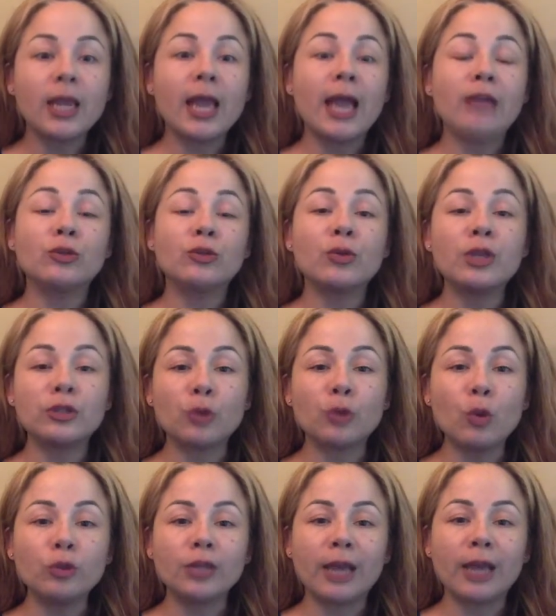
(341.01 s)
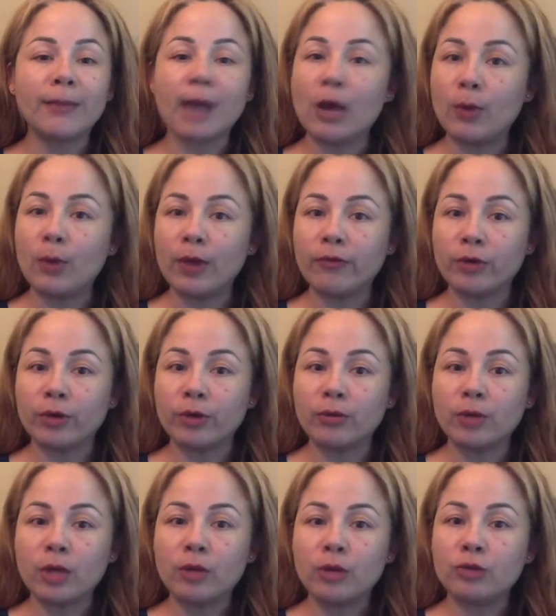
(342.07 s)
And so this whole time, however,